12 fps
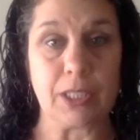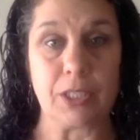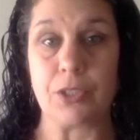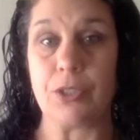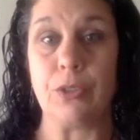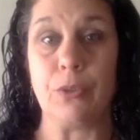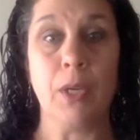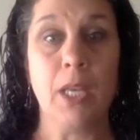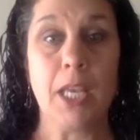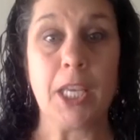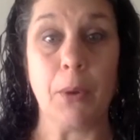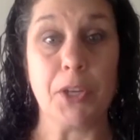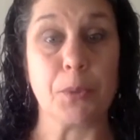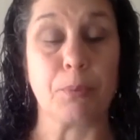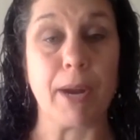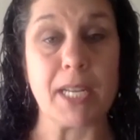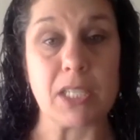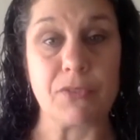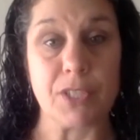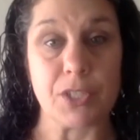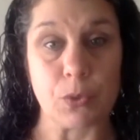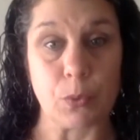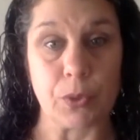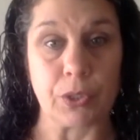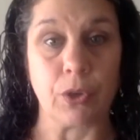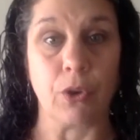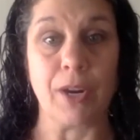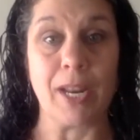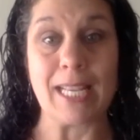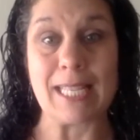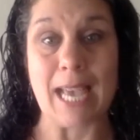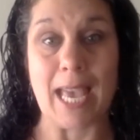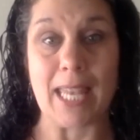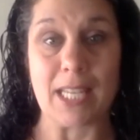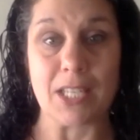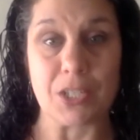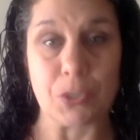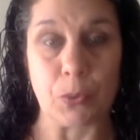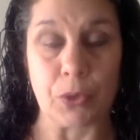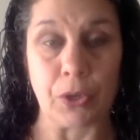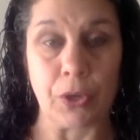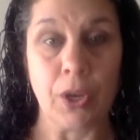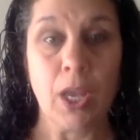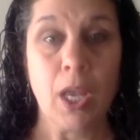into you know, a depressive disorder or an anxiety disorder.